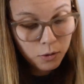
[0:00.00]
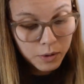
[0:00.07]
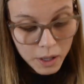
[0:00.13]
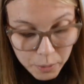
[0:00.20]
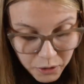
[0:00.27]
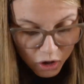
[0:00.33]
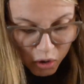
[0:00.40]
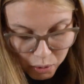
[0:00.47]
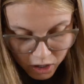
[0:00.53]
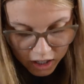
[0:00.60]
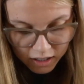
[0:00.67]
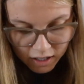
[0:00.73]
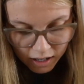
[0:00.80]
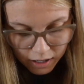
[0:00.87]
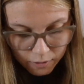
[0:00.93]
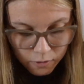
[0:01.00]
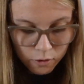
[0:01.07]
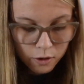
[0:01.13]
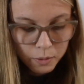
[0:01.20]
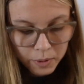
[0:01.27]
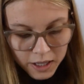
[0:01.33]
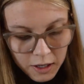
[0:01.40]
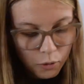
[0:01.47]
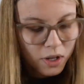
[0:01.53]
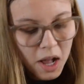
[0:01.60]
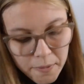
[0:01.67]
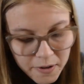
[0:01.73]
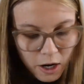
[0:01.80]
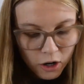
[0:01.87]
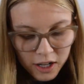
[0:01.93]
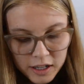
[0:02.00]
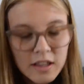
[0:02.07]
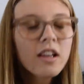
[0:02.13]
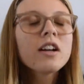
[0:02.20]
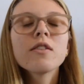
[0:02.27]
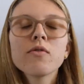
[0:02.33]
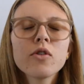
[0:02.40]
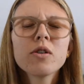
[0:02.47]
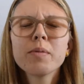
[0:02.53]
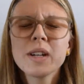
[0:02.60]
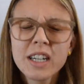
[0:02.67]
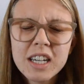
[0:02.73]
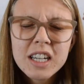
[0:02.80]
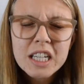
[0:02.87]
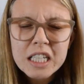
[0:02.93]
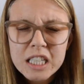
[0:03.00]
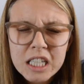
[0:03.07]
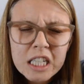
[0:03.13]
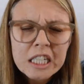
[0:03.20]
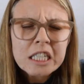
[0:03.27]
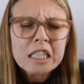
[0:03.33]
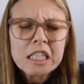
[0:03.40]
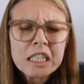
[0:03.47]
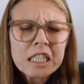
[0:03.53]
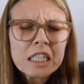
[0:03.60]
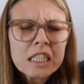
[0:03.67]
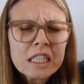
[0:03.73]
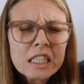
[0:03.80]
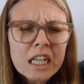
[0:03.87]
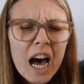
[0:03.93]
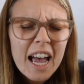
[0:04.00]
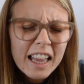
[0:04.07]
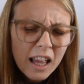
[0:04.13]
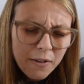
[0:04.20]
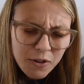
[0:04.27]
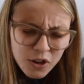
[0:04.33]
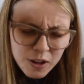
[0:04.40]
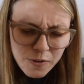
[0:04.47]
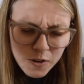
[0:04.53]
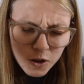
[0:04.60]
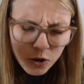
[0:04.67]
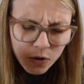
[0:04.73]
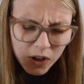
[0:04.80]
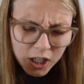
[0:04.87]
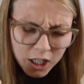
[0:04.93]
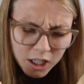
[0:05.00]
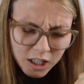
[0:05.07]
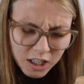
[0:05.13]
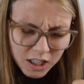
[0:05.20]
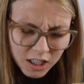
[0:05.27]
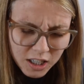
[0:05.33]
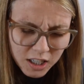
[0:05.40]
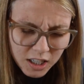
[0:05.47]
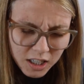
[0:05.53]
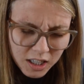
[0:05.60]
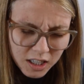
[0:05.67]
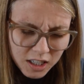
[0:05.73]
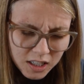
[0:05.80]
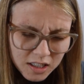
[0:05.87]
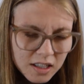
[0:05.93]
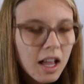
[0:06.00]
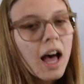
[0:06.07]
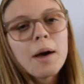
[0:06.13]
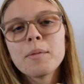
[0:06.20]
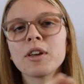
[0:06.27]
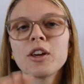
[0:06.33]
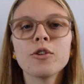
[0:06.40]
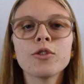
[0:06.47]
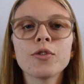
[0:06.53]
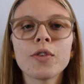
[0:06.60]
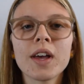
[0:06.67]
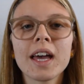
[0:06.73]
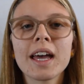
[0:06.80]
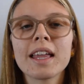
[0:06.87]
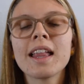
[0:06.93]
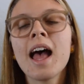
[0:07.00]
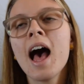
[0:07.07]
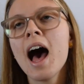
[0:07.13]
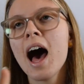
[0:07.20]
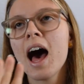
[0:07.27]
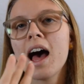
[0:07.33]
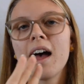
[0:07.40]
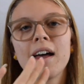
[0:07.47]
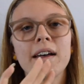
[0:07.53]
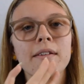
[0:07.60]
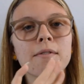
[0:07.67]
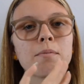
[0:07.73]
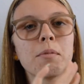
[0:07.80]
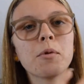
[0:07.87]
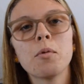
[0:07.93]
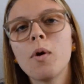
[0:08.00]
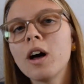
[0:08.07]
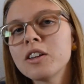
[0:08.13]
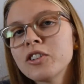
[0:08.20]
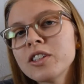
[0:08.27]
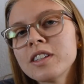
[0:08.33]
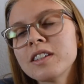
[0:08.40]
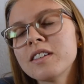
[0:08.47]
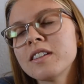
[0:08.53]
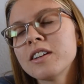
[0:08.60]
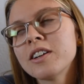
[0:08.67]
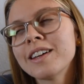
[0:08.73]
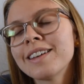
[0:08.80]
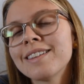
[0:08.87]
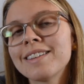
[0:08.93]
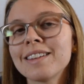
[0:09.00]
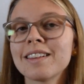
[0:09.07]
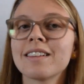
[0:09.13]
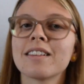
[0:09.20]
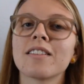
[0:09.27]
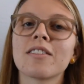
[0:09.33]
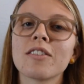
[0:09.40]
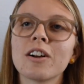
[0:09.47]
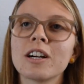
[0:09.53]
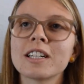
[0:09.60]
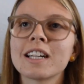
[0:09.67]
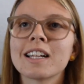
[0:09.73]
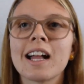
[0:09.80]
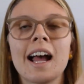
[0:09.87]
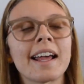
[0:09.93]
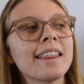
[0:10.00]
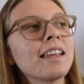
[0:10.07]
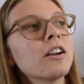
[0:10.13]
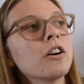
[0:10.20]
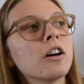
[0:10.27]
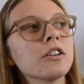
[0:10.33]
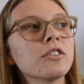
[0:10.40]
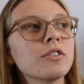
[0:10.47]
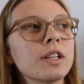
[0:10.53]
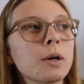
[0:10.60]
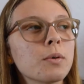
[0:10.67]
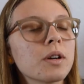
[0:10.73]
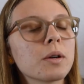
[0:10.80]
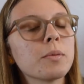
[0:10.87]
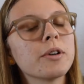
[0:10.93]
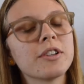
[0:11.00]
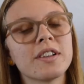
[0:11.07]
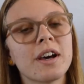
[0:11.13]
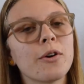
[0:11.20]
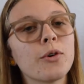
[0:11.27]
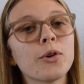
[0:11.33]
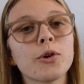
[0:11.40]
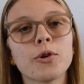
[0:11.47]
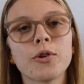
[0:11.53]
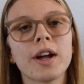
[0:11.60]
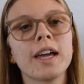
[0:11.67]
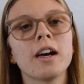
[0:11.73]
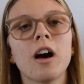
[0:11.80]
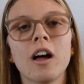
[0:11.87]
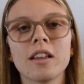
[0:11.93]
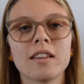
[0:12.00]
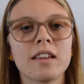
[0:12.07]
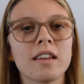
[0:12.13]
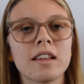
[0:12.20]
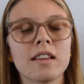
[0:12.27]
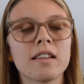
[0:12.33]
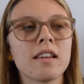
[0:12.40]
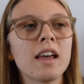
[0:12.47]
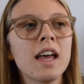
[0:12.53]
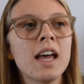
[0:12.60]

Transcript: one I'm super excited for. But this one I'm very excited for because I love Steven Universe. I'm a huge fan. I've been watching the series since it started. I think Cartoon Network puts out great content,